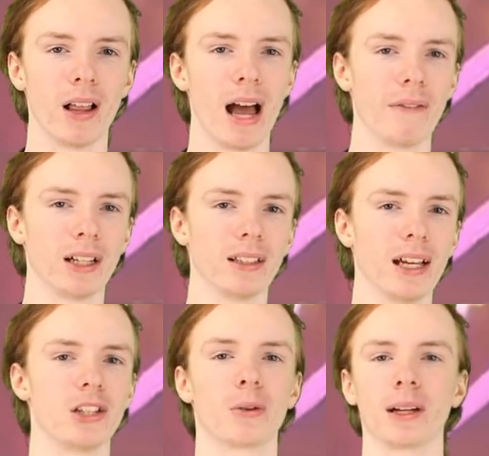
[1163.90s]
while having a
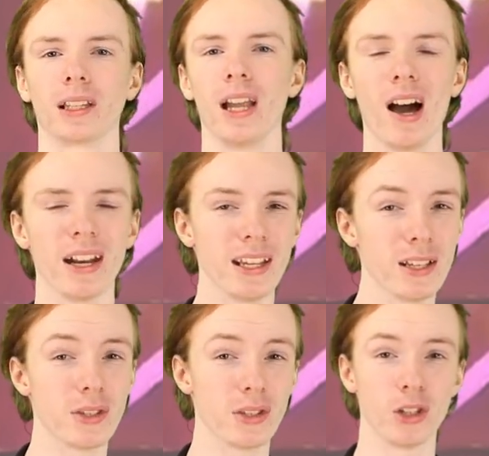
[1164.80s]
light directly on it
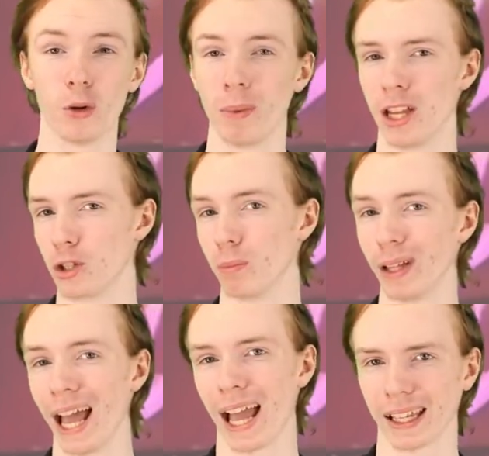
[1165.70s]
is still pitch
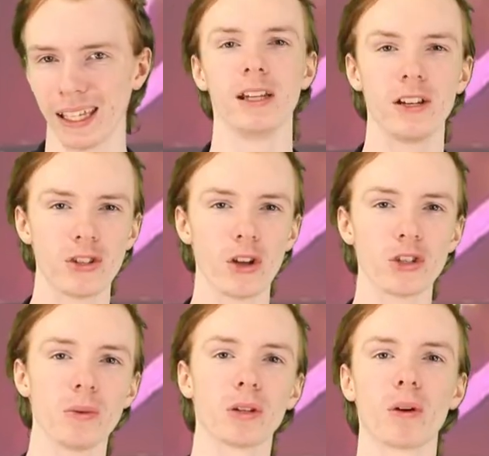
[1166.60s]
black. It is
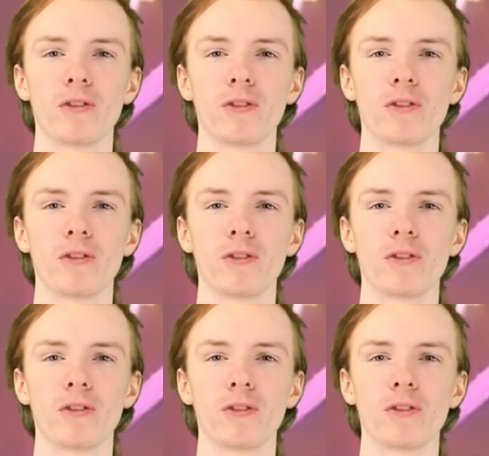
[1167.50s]
also in the